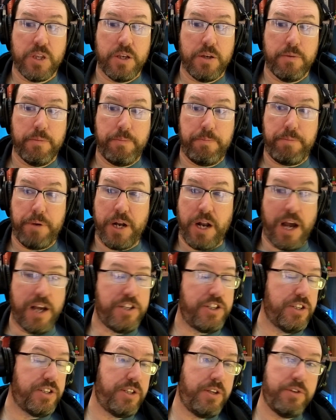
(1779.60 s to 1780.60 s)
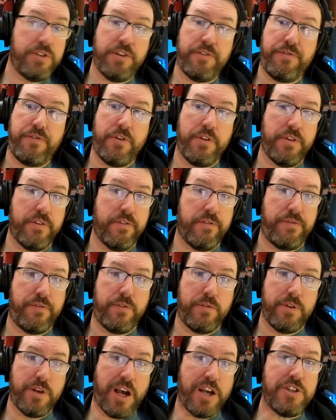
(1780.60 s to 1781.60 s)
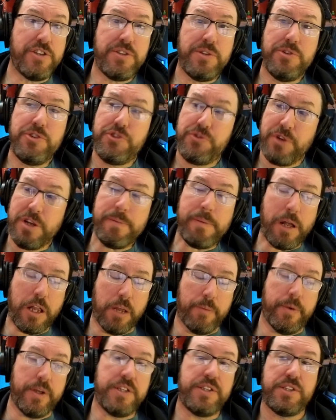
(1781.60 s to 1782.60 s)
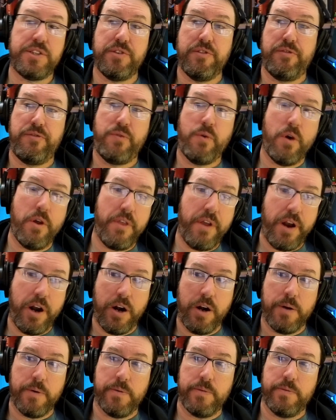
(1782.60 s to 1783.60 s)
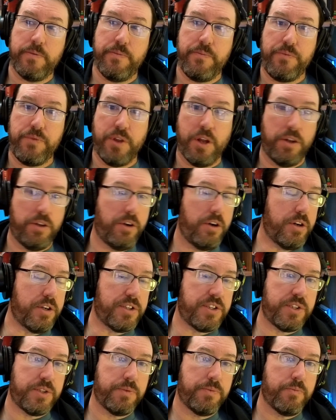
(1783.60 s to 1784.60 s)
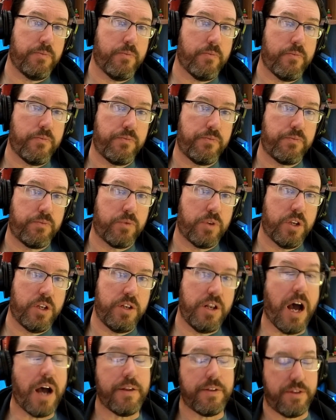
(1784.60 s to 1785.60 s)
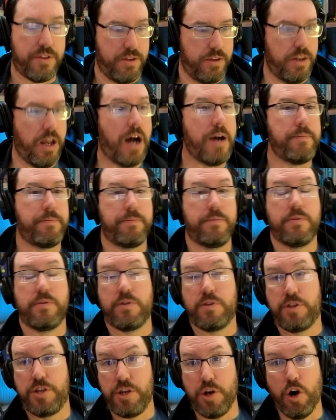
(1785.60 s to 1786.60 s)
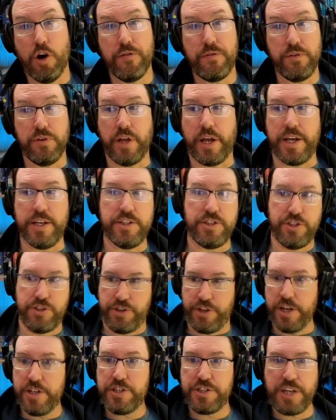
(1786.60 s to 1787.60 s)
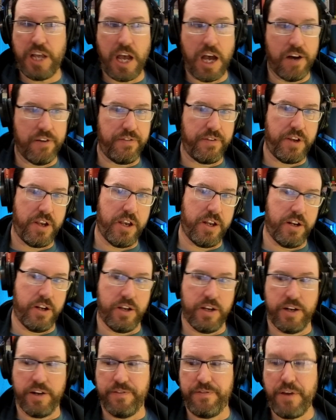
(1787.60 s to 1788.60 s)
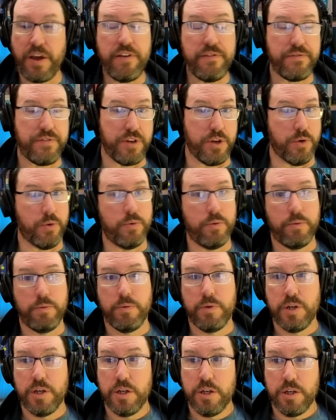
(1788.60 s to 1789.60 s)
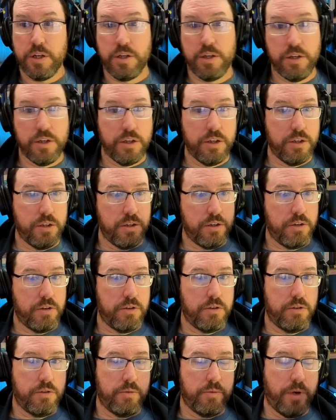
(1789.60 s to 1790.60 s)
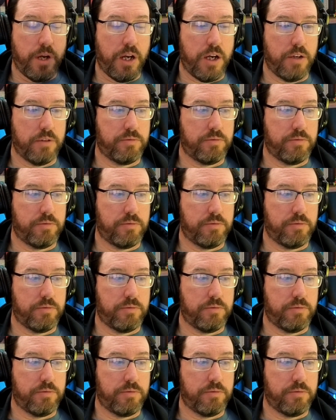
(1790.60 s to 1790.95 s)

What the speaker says: But I just use it I just use StreamElements for their alerts. Not the overlays. They just have an event view. Well,